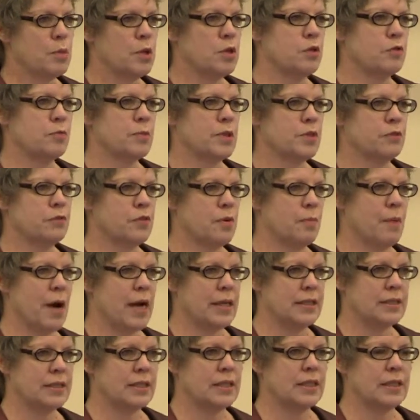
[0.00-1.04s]
movement from
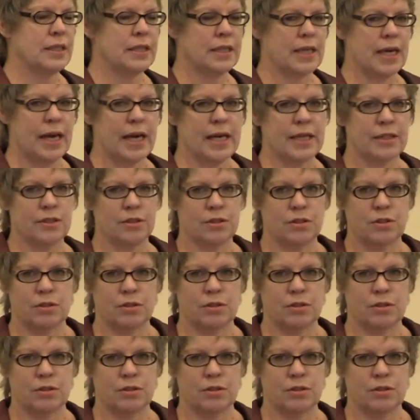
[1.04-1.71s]
IDEA